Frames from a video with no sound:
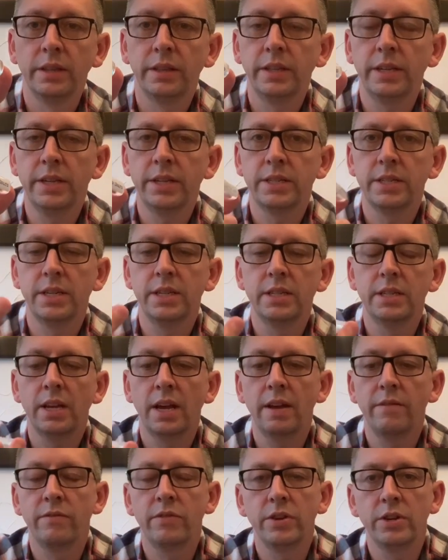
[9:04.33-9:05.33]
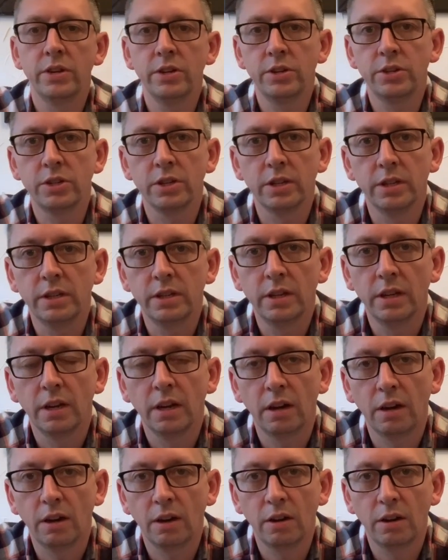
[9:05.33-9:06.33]
This is their version
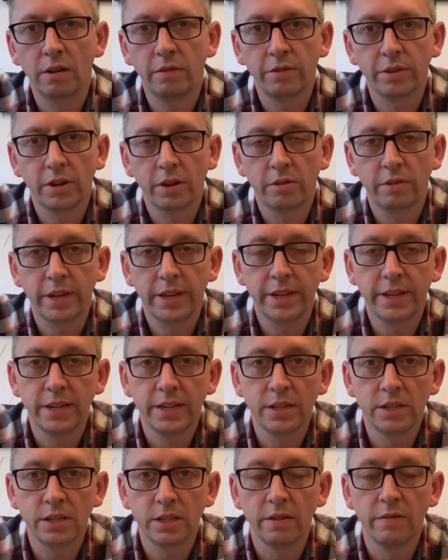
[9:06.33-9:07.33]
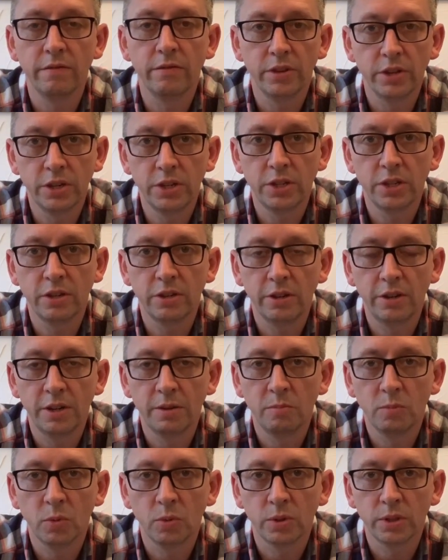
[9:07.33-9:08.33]
of Creed's Virgin
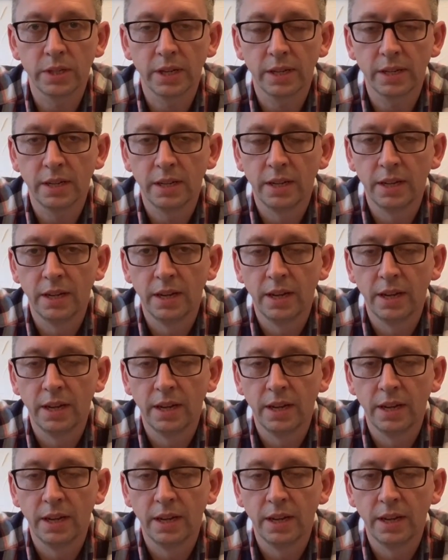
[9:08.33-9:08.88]
Island Water.